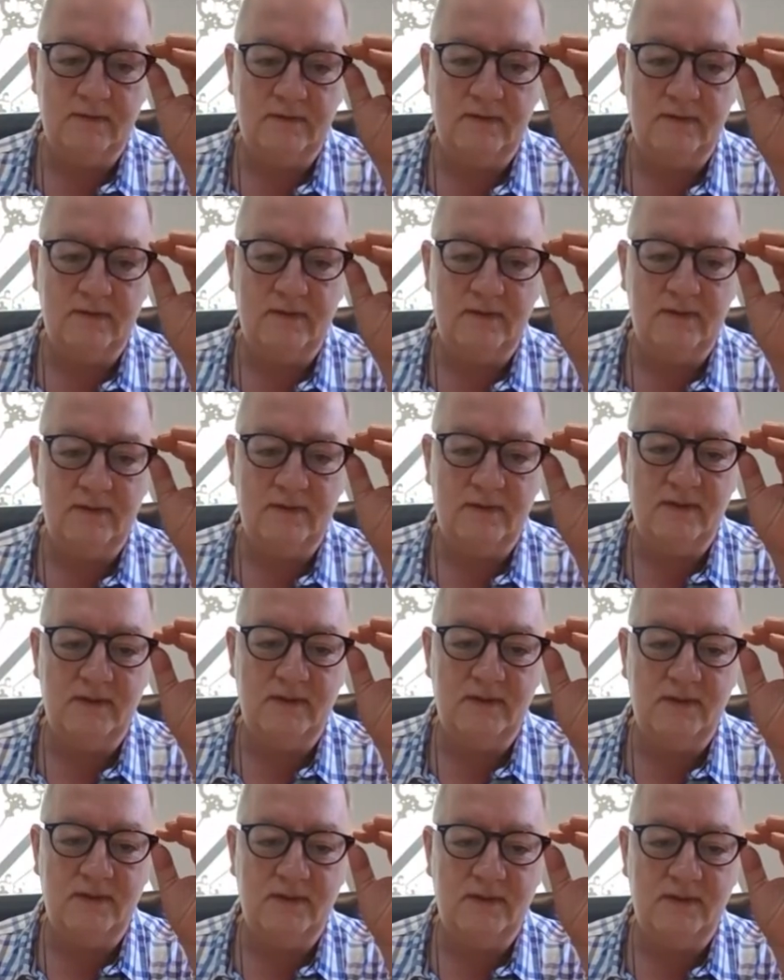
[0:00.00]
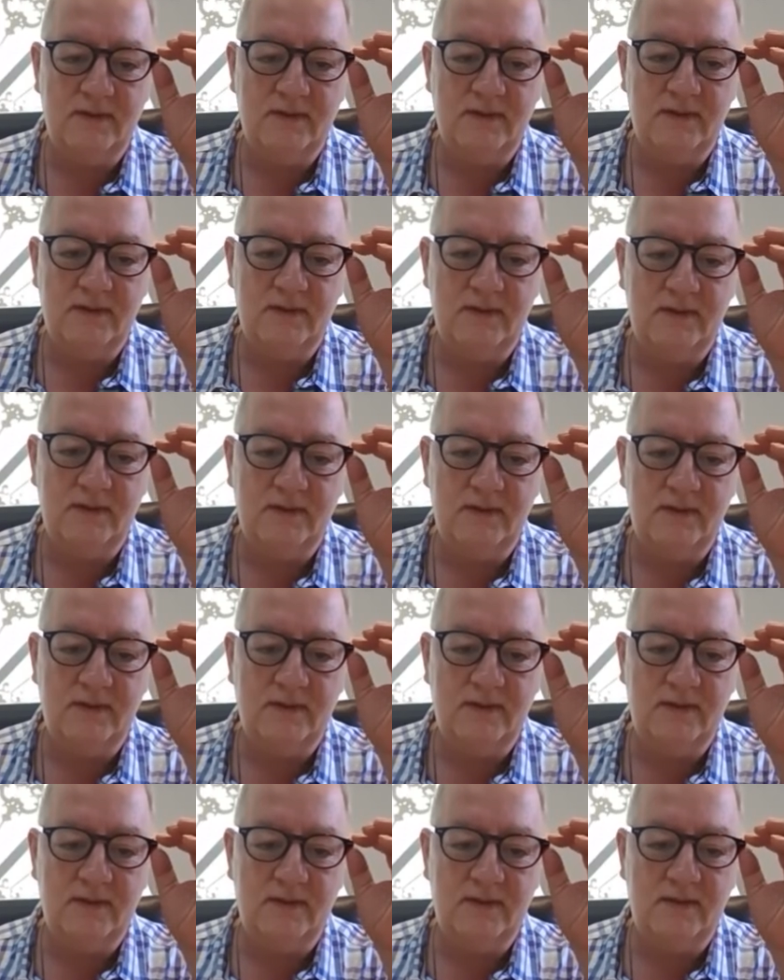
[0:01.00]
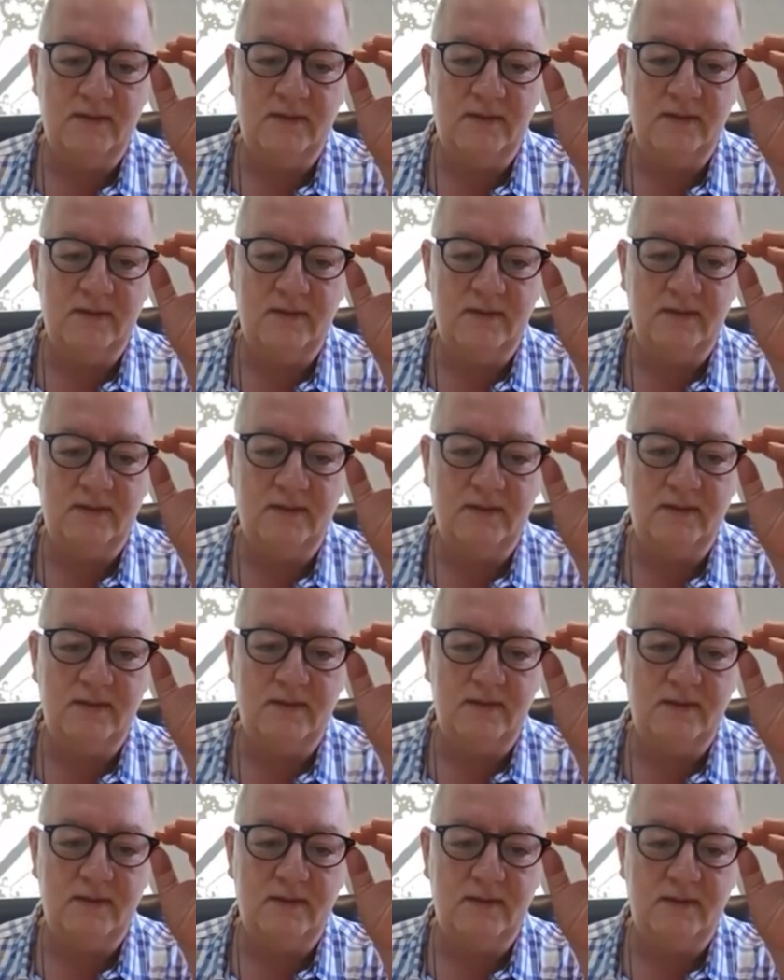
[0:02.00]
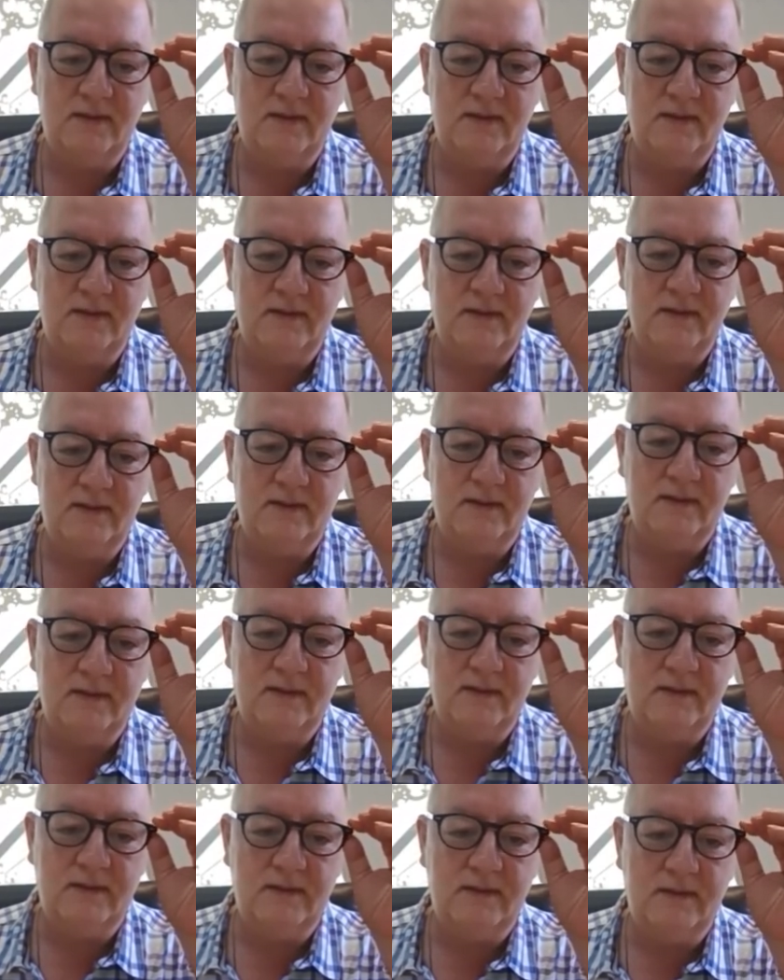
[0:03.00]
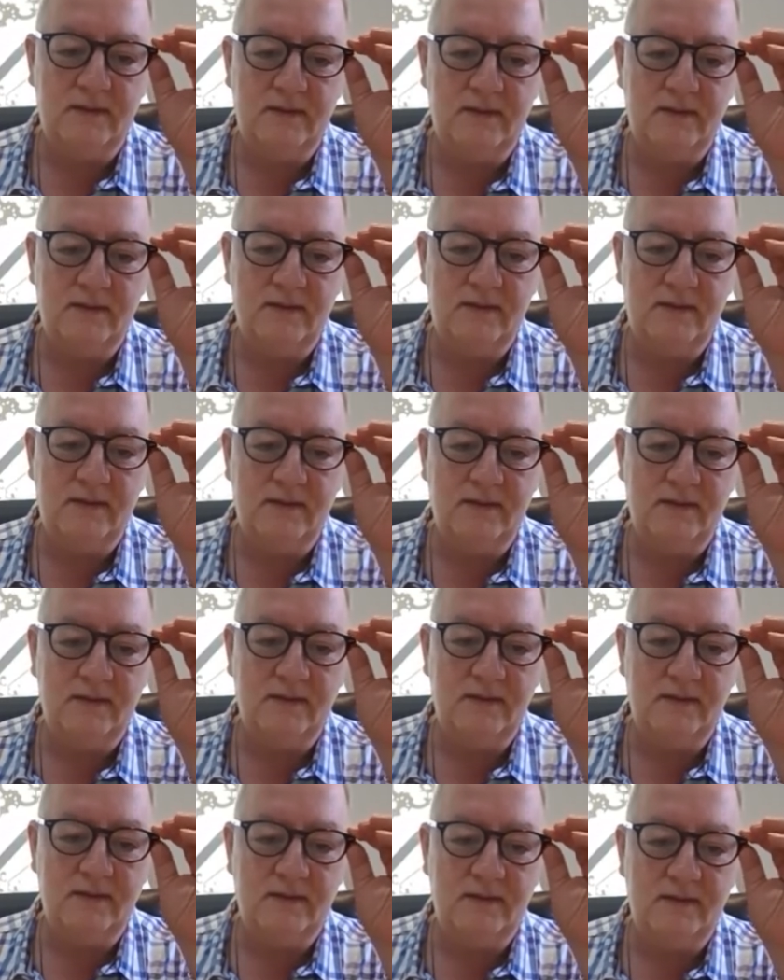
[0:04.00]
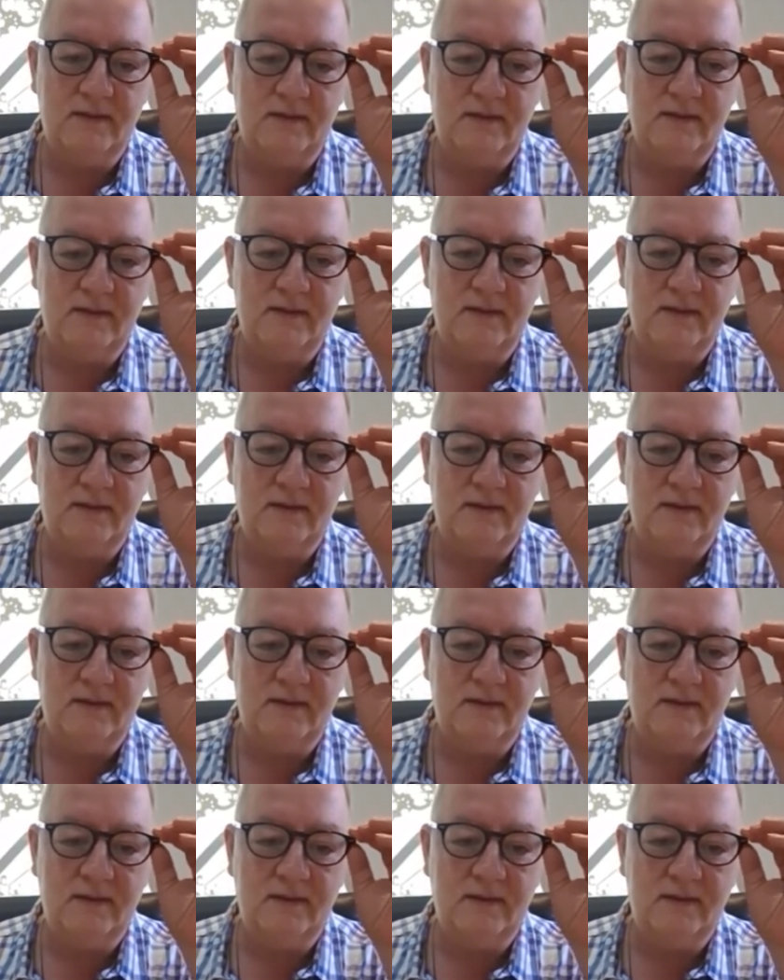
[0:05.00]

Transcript: (silent)